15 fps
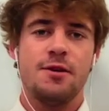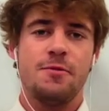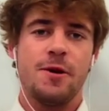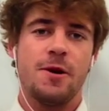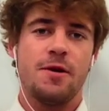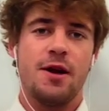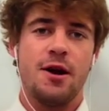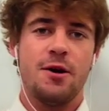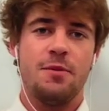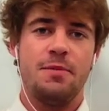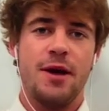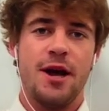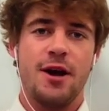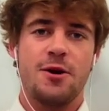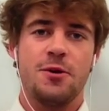we are now
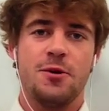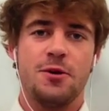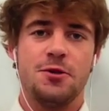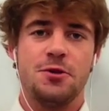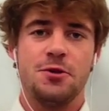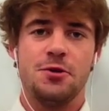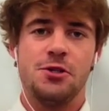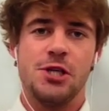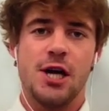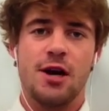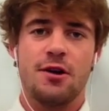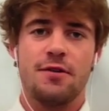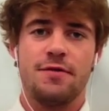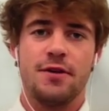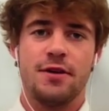back on to
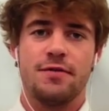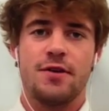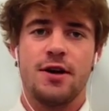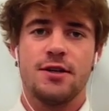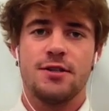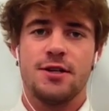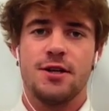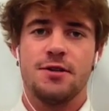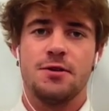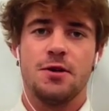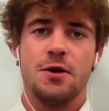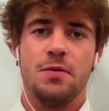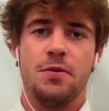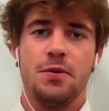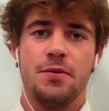geography of
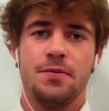Constantinople.